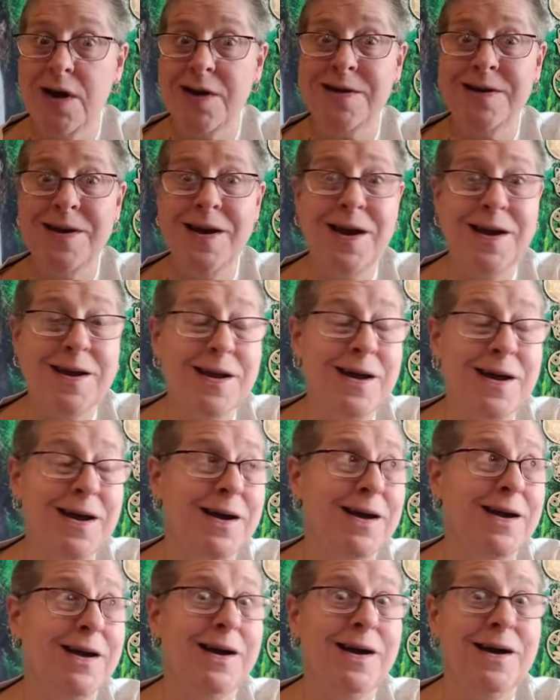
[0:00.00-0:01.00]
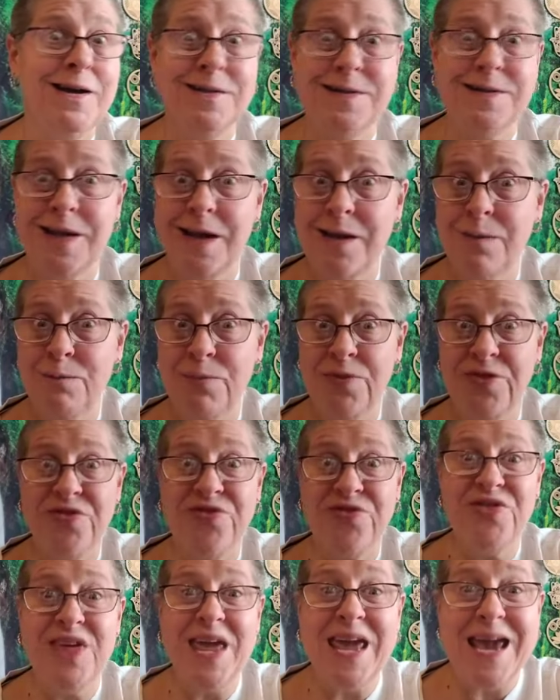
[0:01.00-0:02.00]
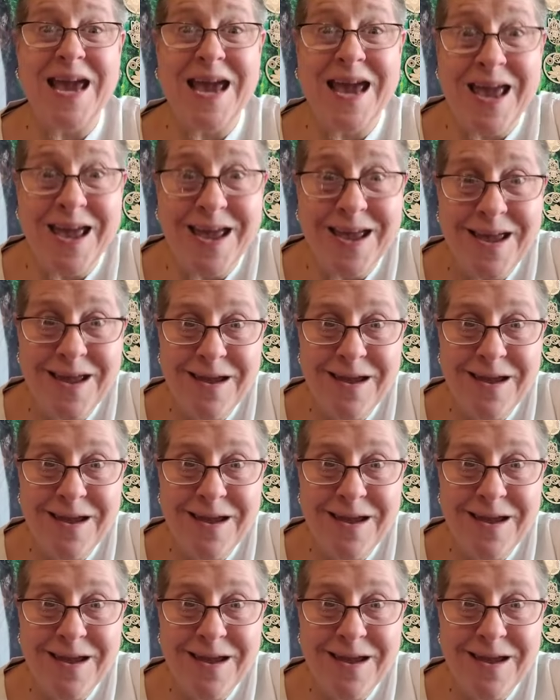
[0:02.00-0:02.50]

not a goddamn thing